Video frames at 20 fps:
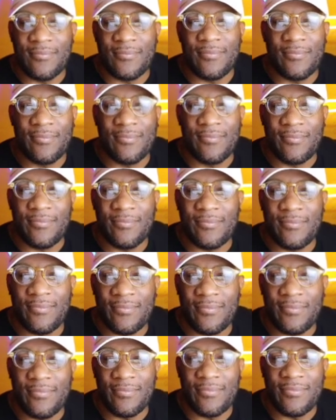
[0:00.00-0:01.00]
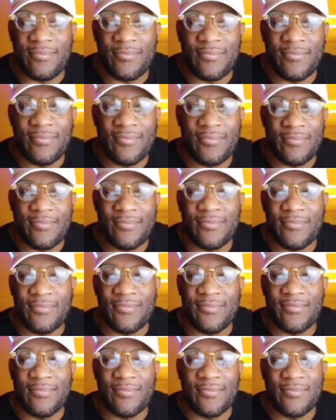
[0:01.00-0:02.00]

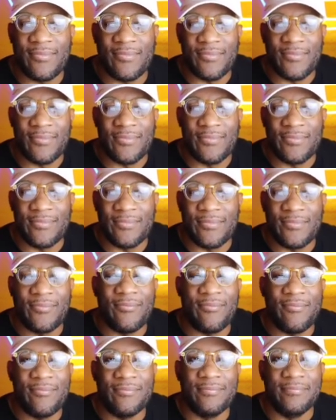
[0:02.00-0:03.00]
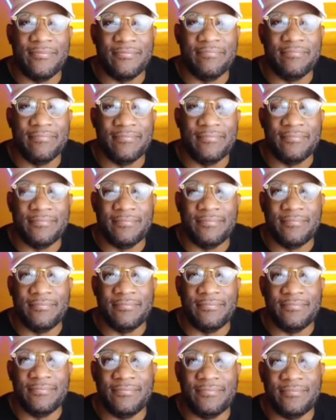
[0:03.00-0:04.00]

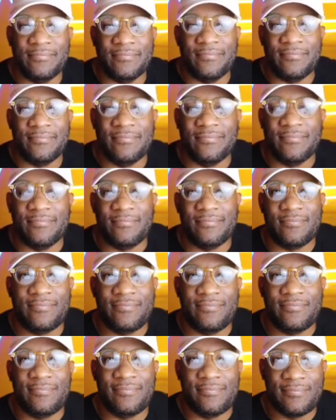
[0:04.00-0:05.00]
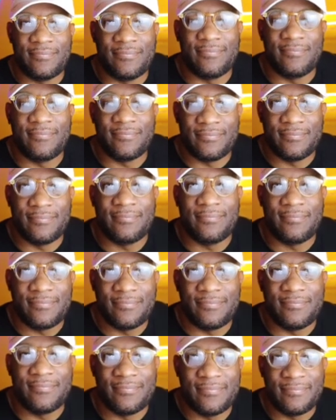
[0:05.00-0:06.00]

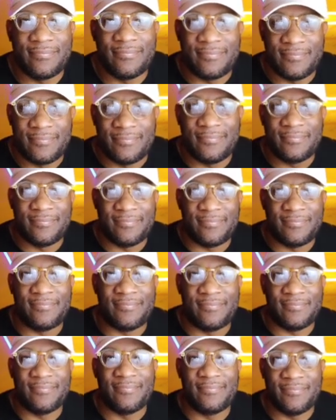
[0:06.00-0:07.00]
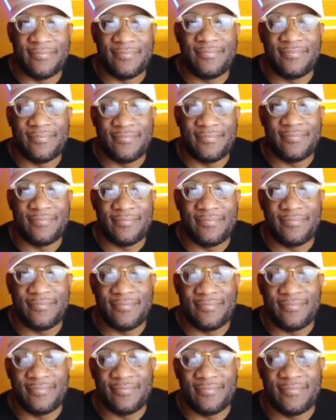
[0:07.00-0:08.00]
[no speech]